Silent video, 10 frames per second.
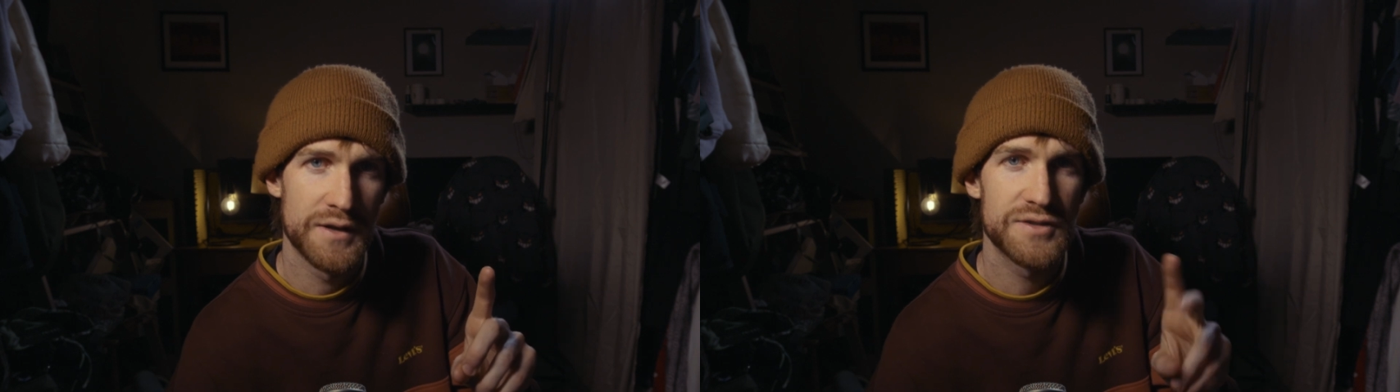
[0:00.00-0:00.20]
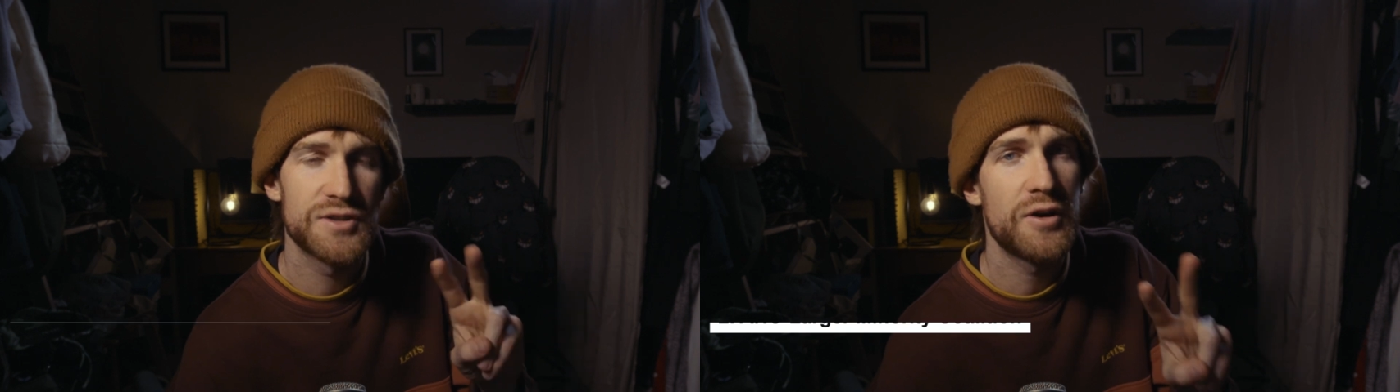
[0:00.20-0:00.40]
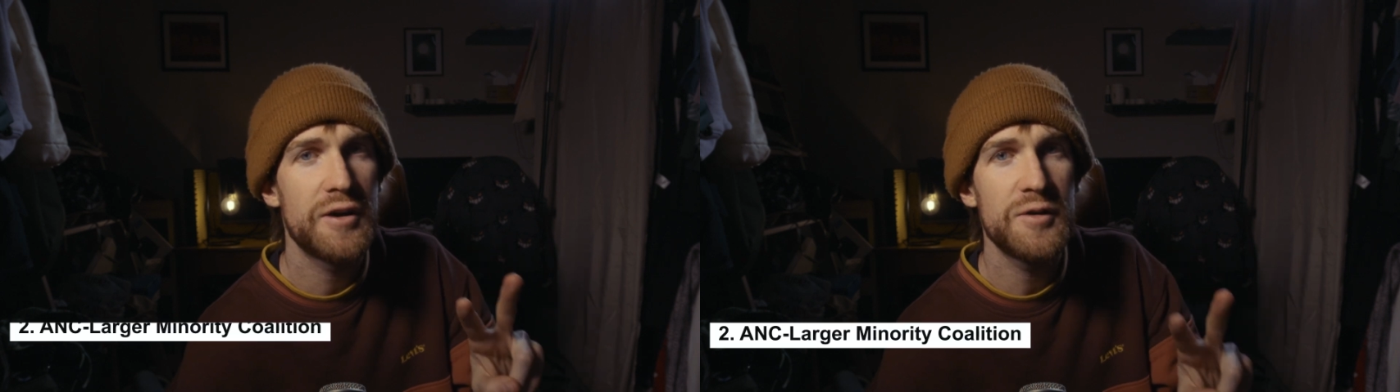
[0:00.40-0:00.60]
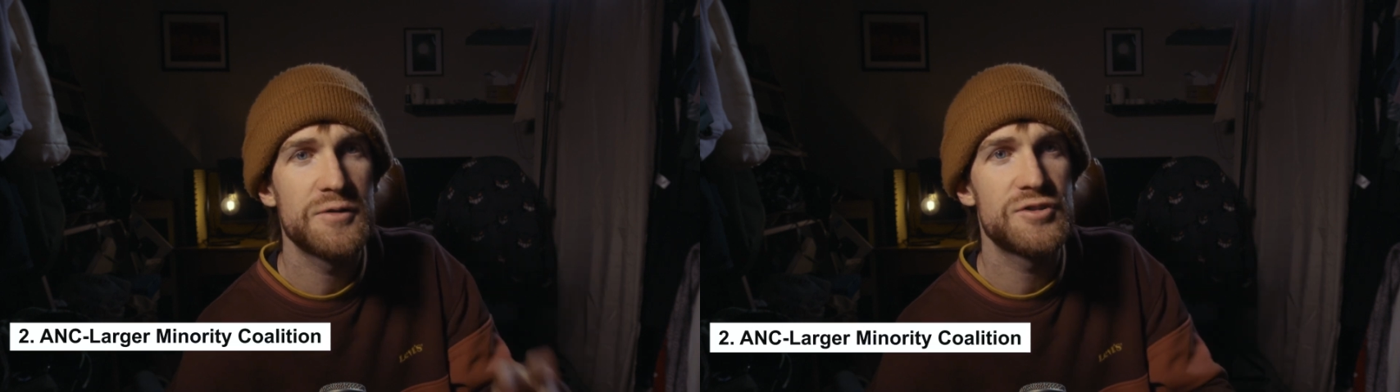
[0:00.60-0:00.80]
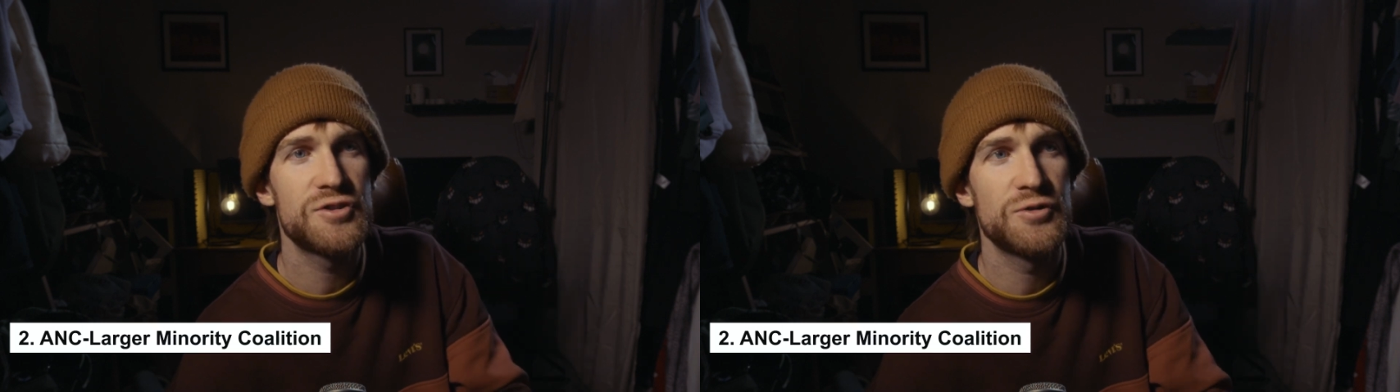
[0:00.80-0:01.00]
Scenario
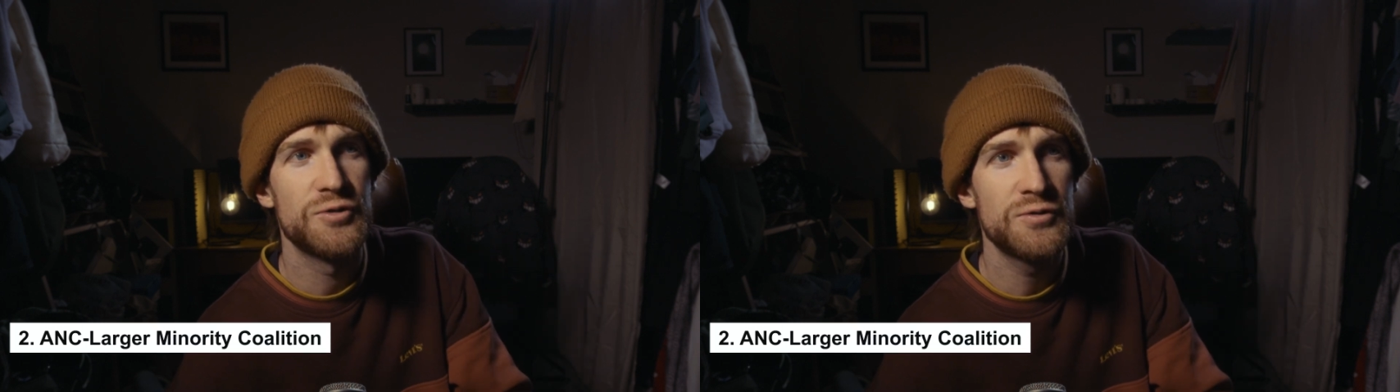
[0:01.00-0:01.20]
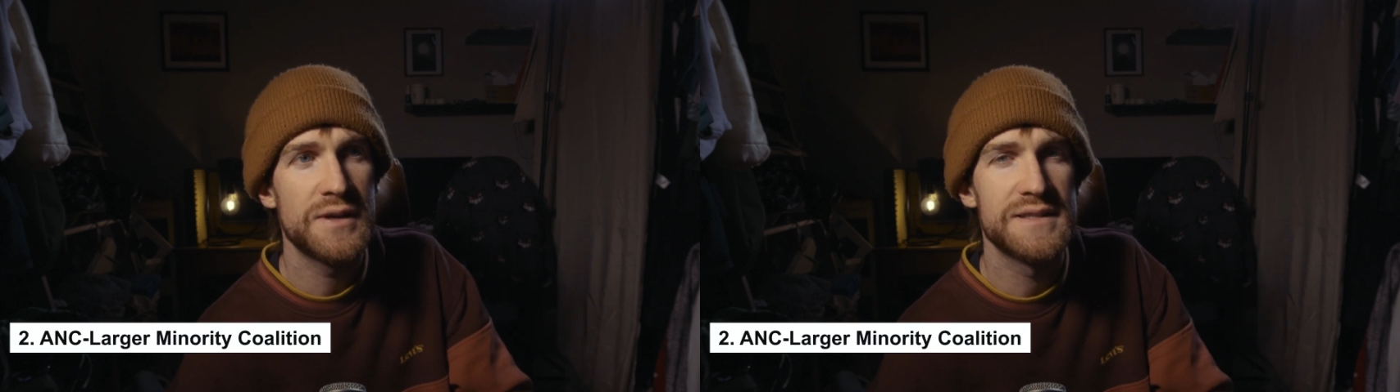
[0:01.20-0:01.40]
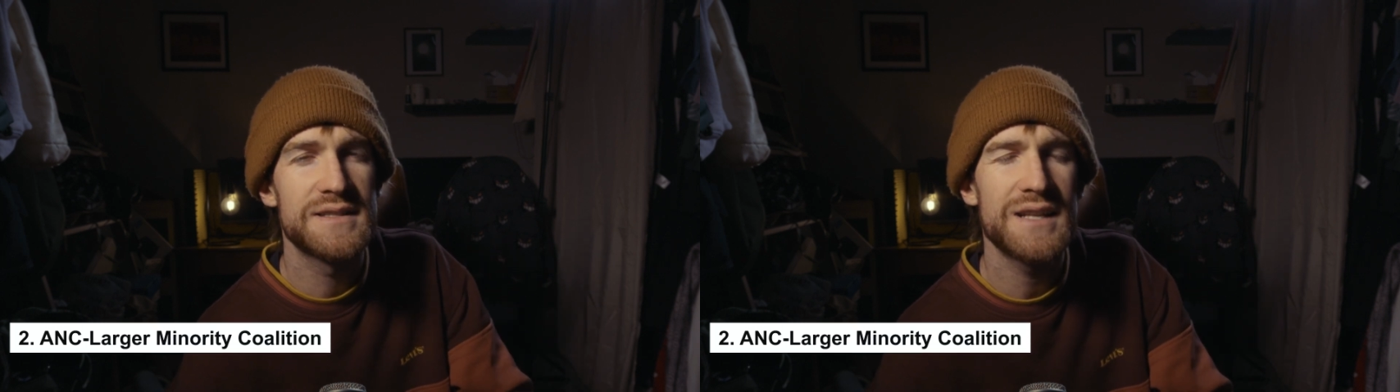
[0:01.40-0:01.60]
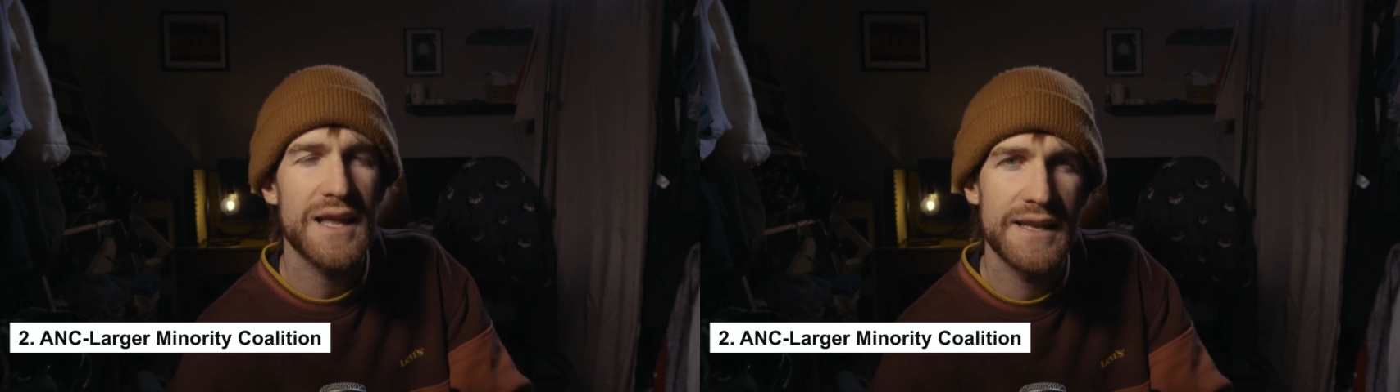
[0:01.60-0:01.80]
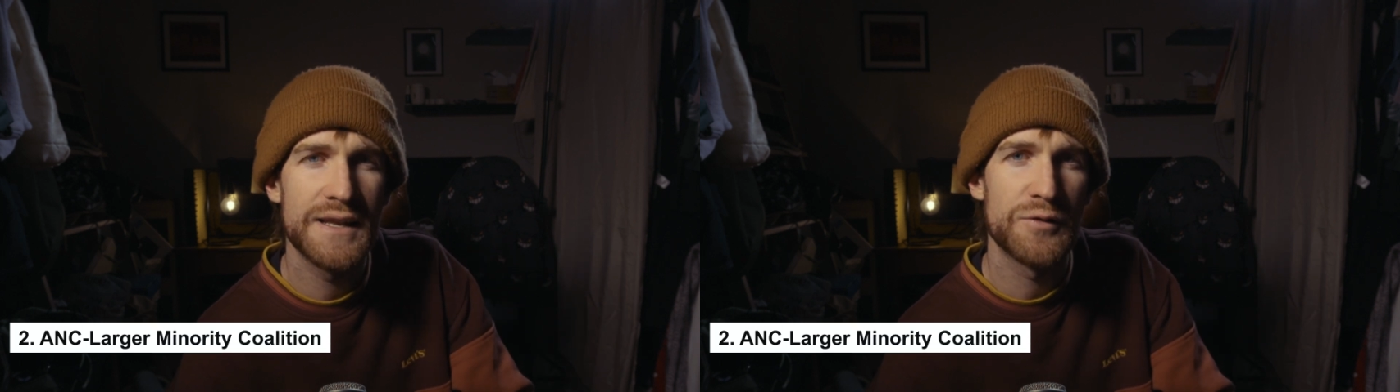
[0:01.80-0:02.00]
two is
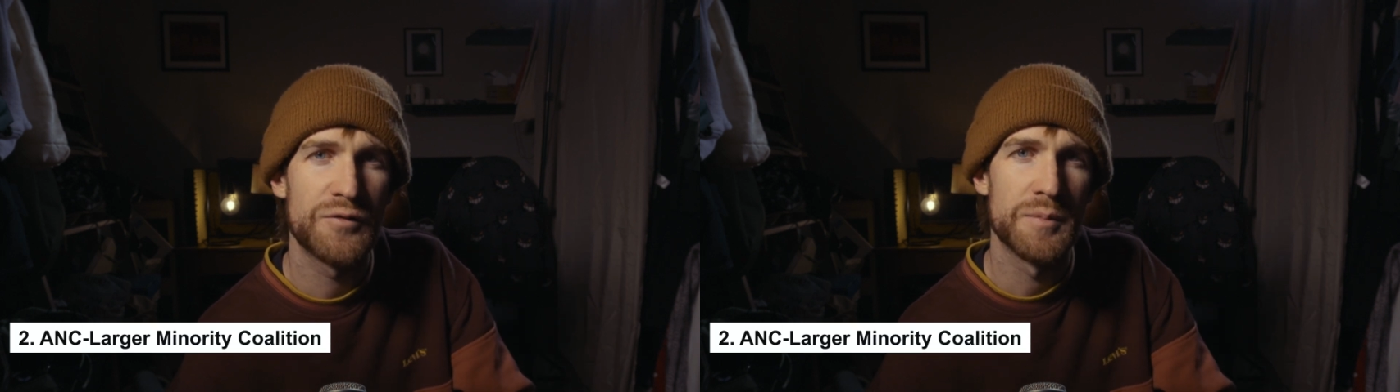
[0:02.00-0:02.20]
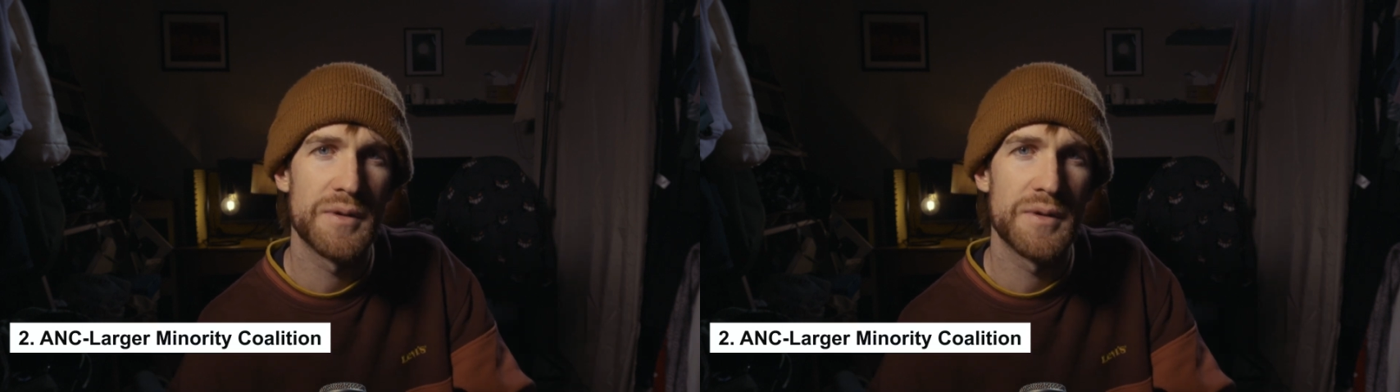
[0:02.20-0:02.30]
slightly different,